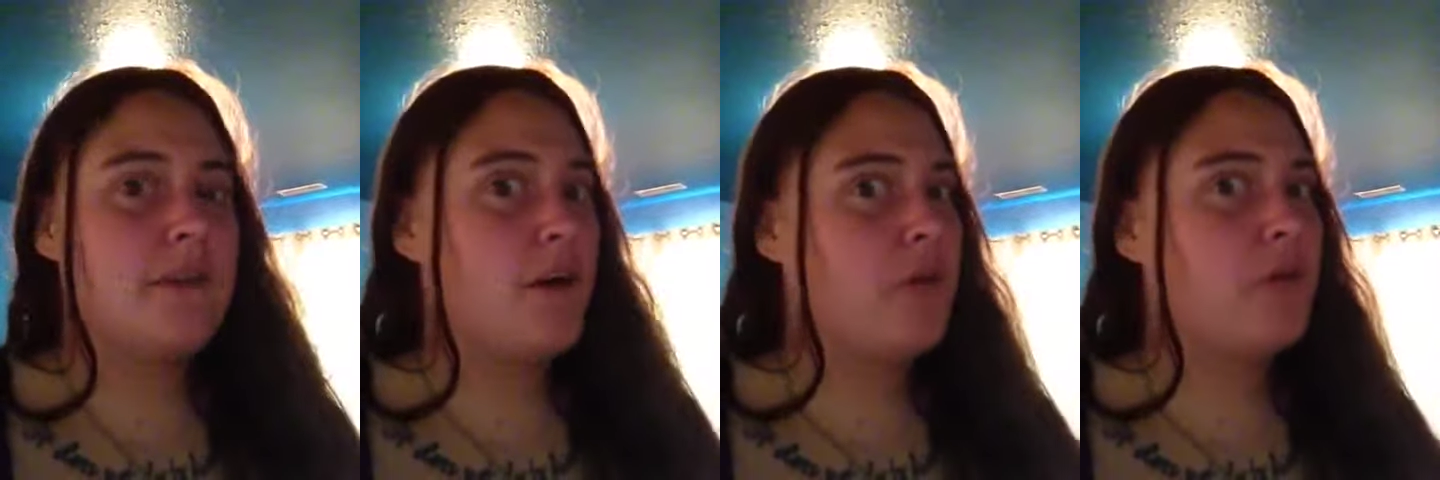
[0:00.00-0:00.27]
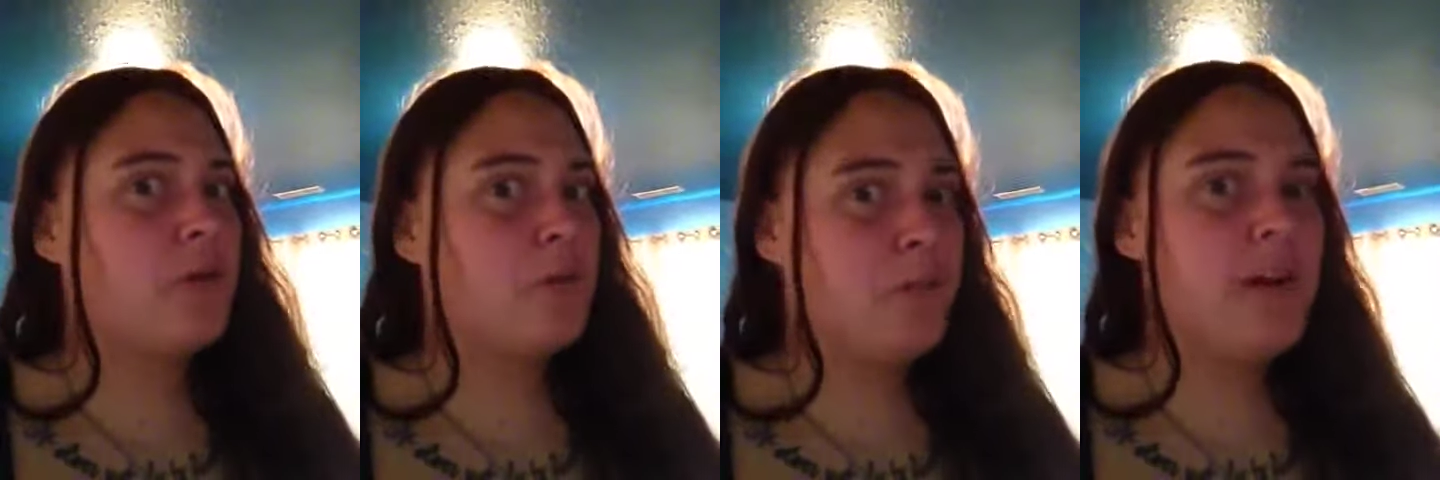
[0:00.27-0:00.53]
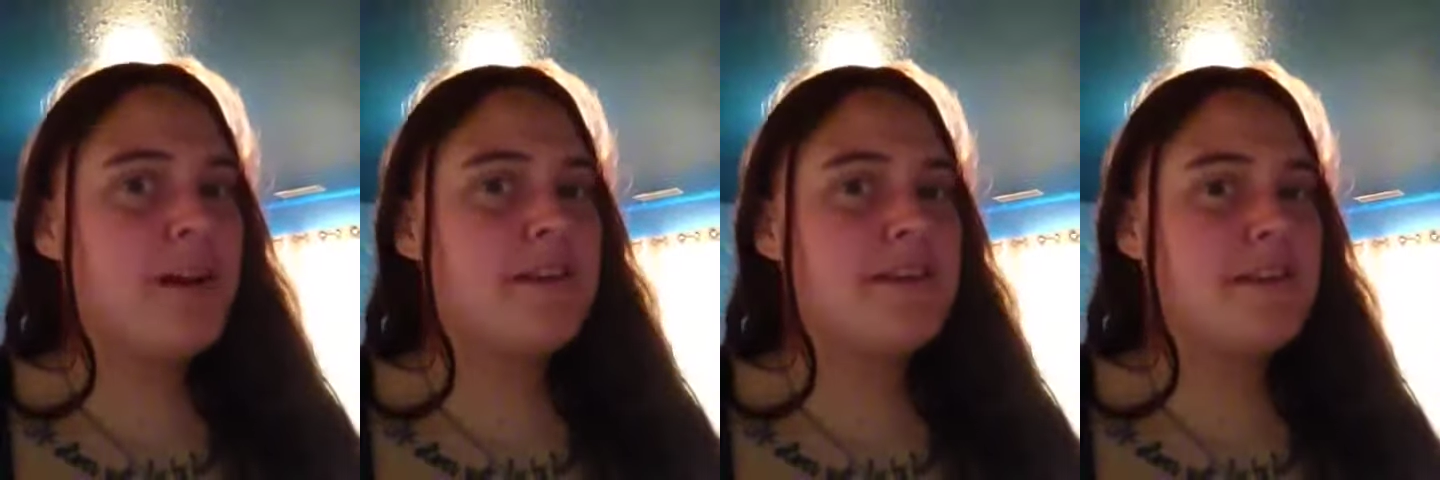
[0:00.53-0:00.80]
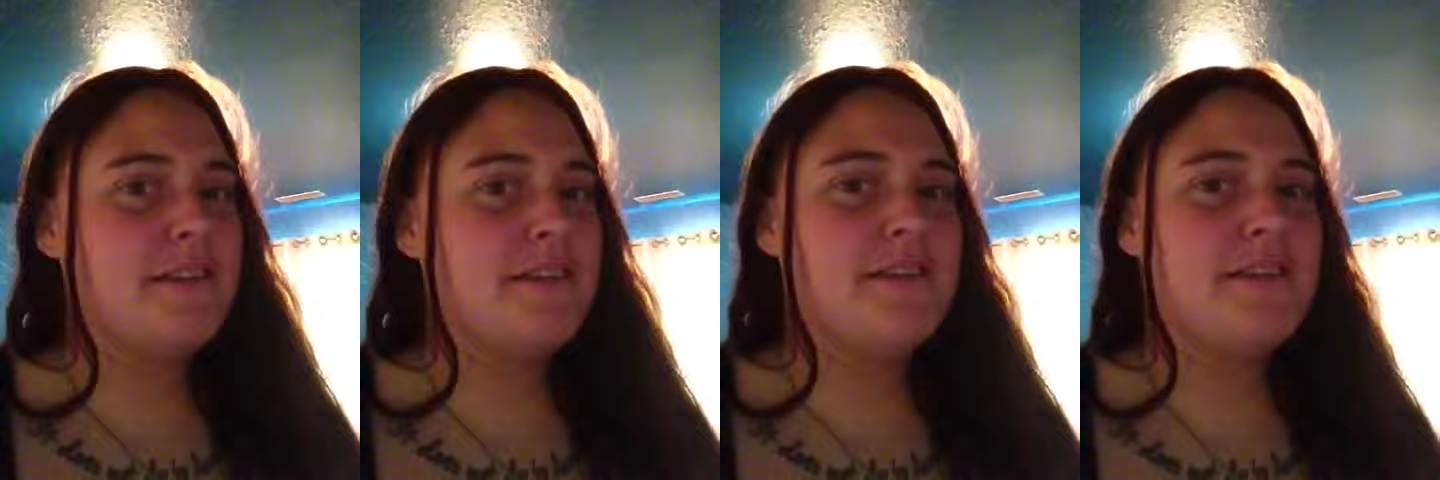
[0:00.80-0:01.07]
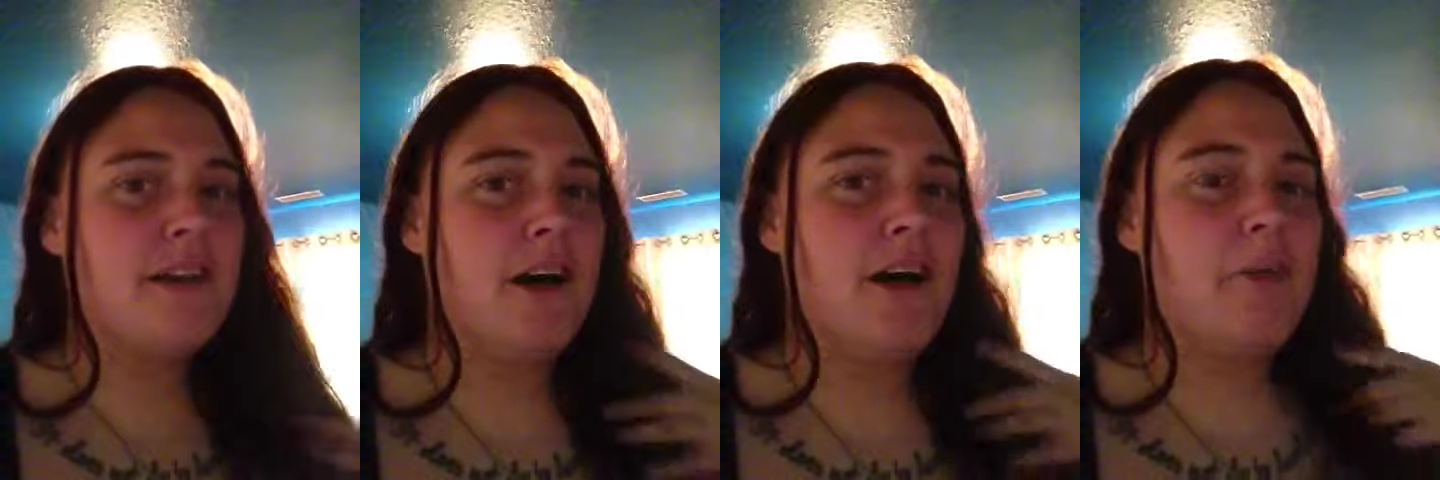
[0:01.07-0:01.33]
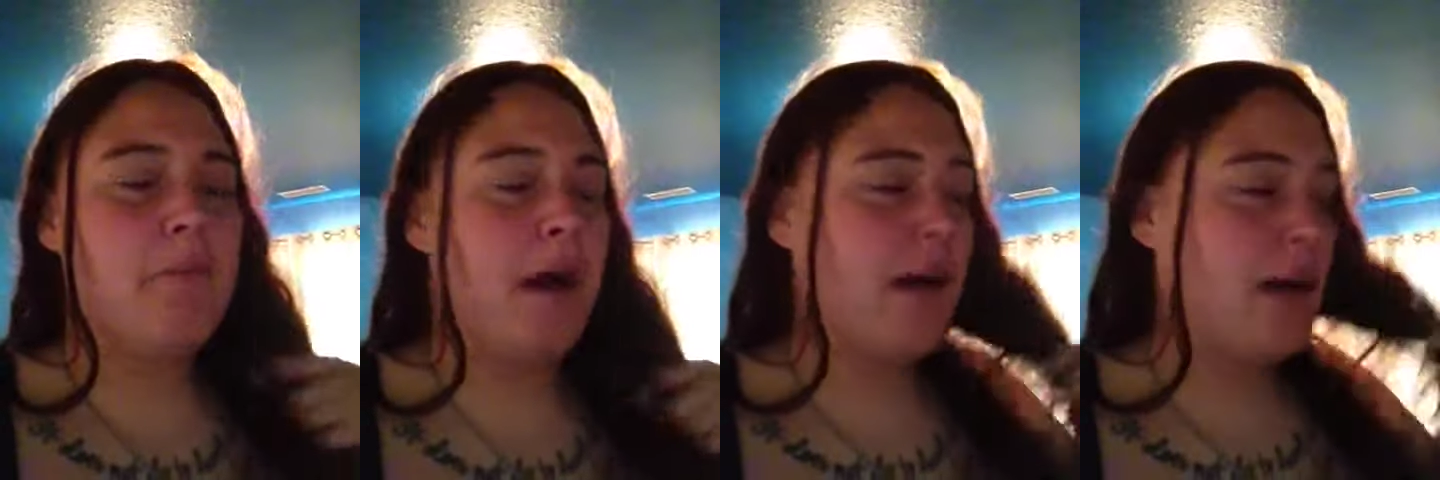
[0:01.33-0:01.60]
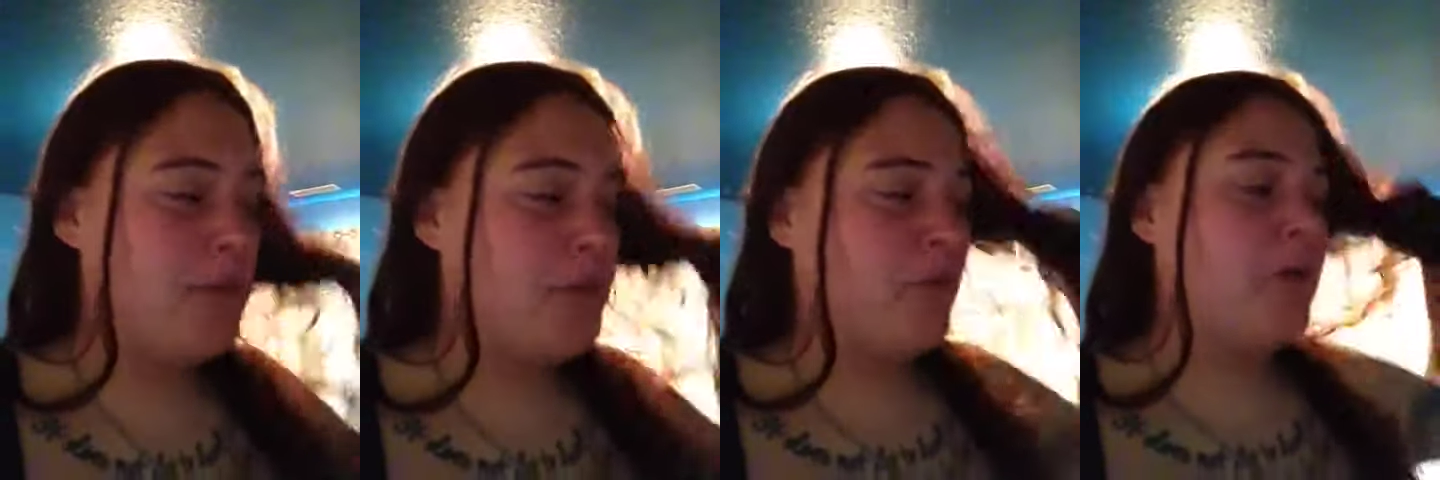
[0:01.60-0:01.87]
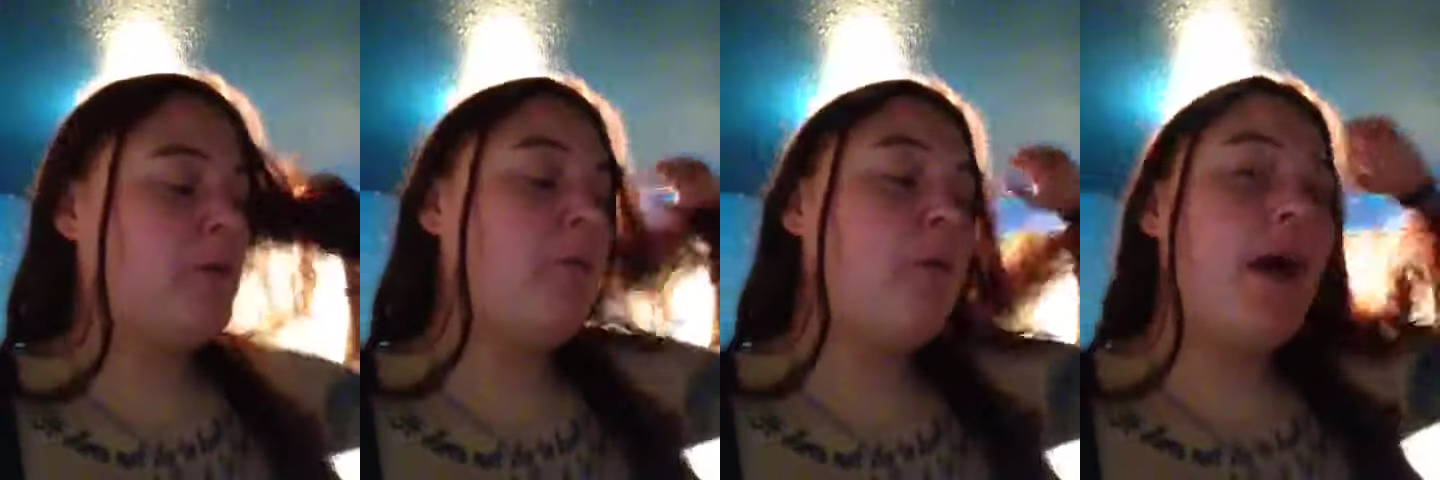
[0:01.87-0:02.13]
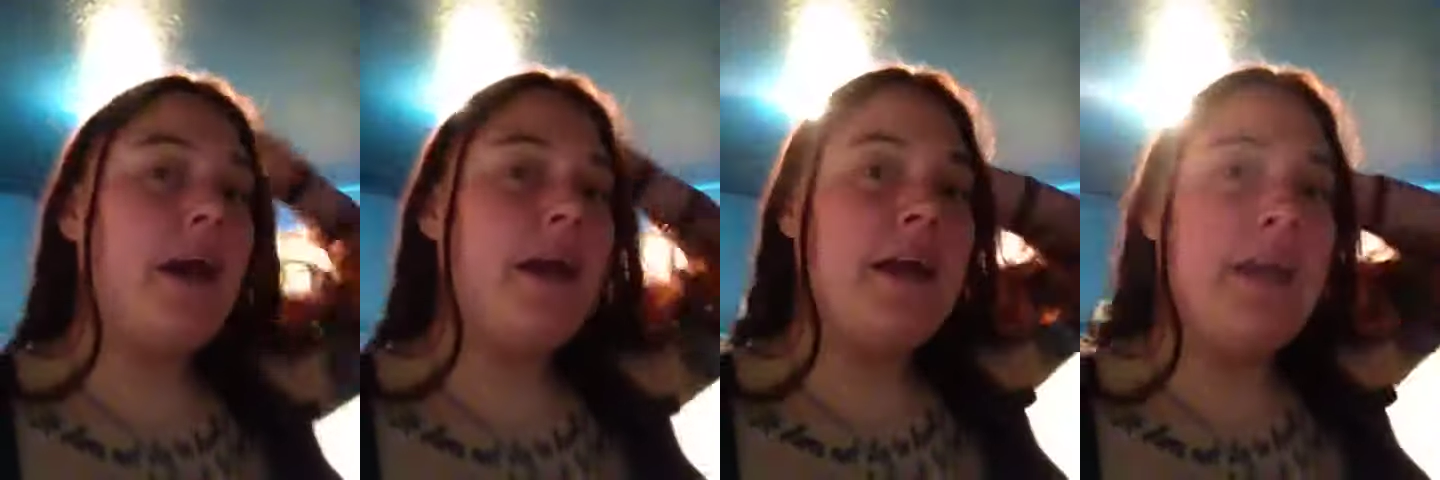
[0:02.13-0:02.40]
other places. Um, I keep throwing away.